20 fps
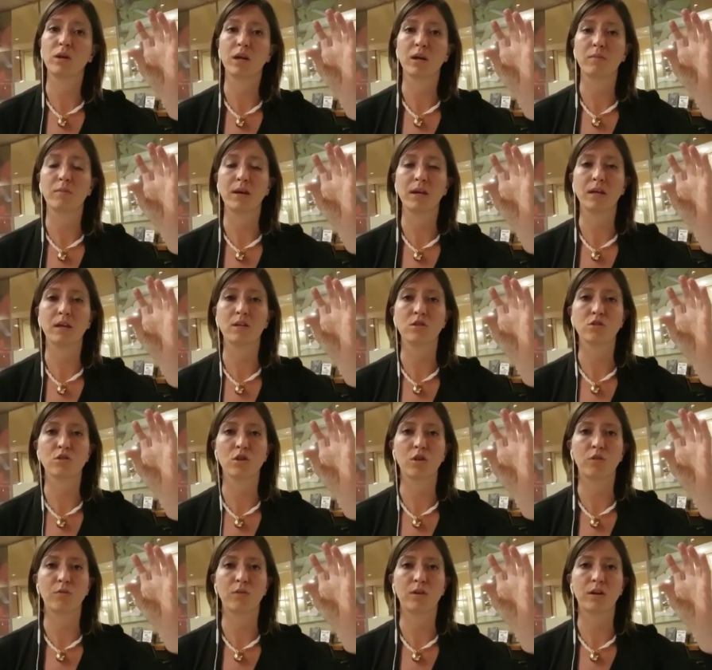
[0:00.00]
we are making
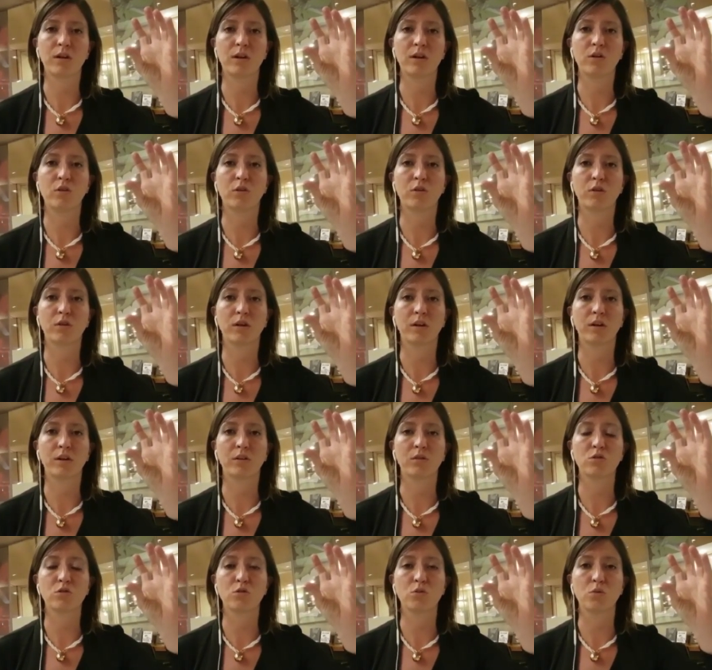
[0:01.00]
software in
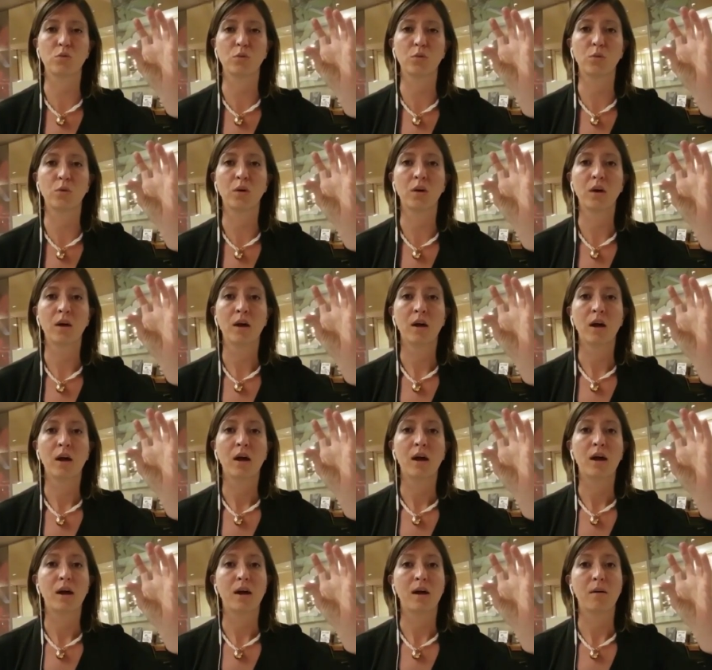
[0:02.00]
order to
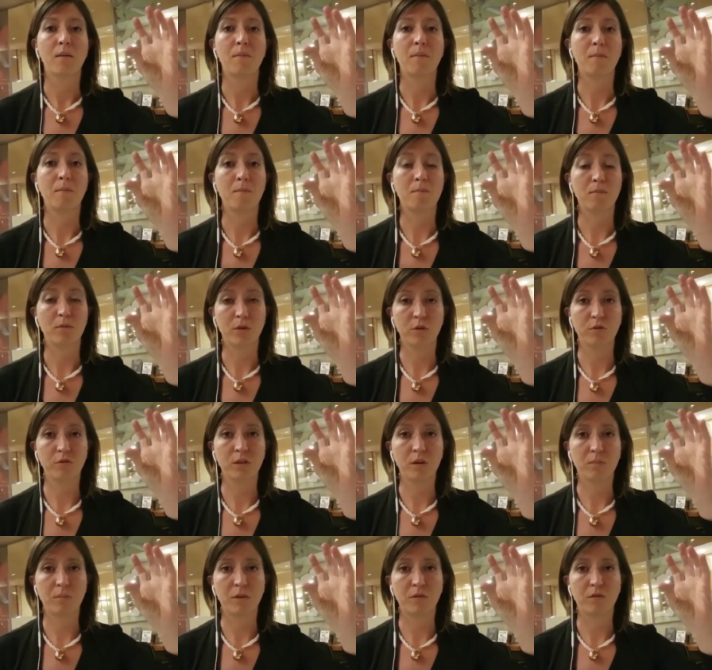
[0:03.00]
improve
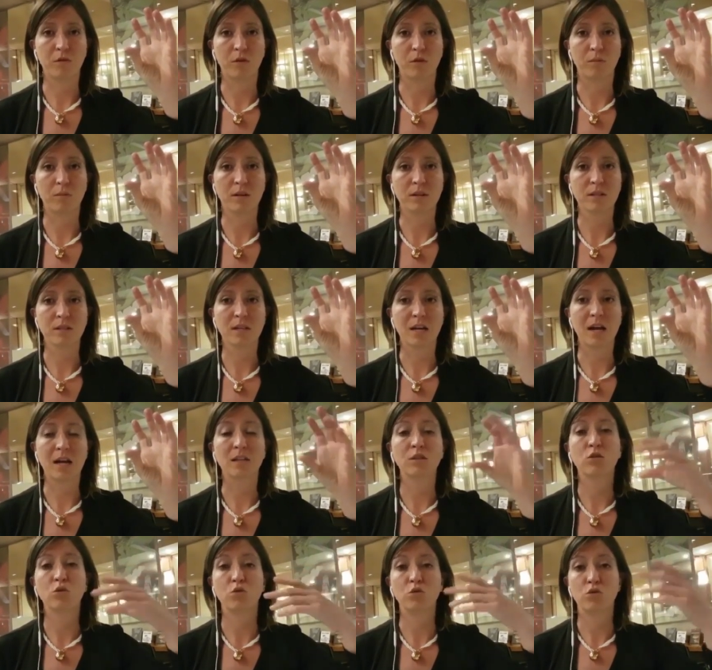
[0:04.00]
the performance
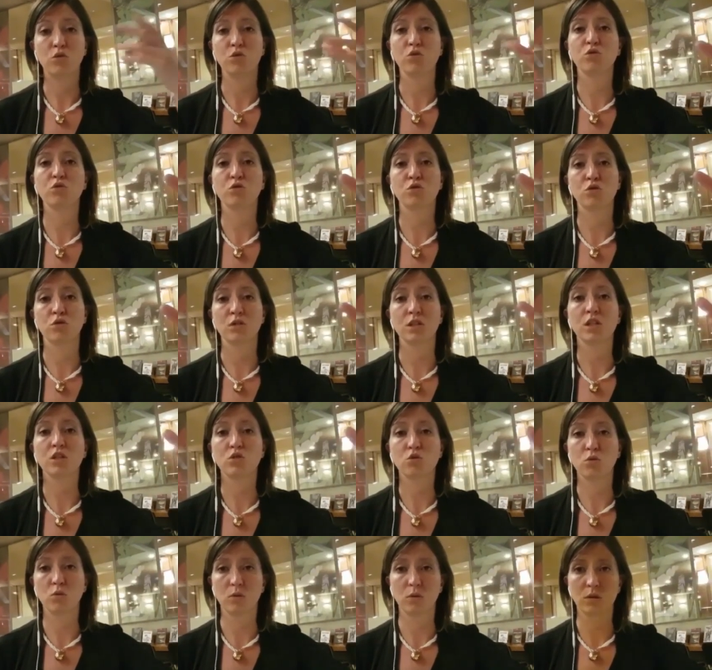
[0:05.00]
and to use the
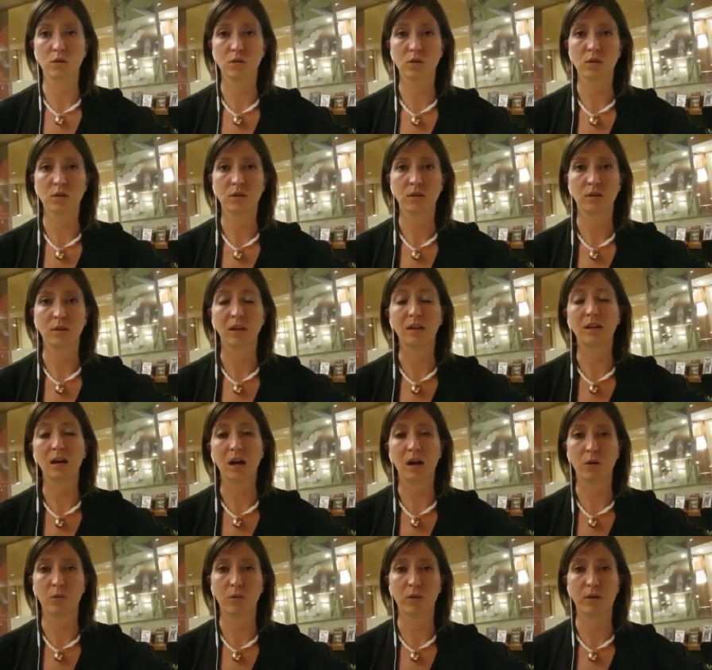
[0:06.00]
tools that
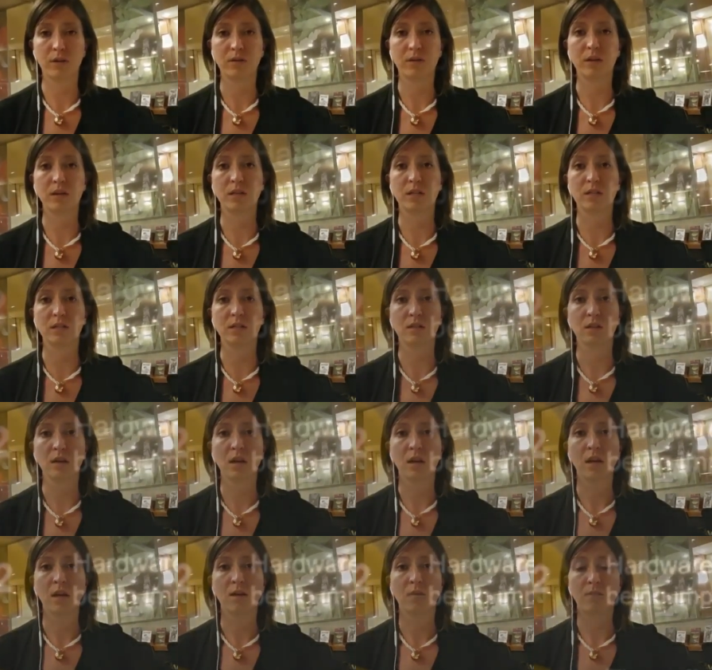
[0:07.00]
hardware is
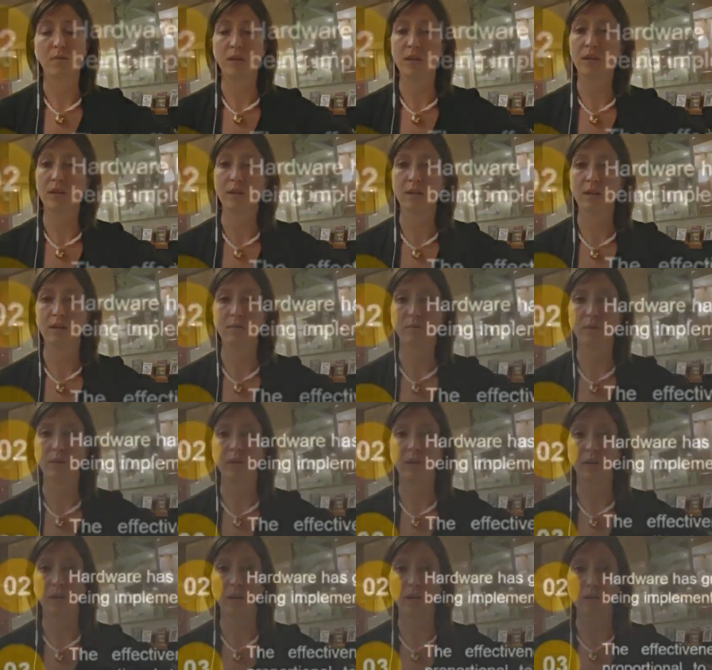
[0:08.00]
bringing bring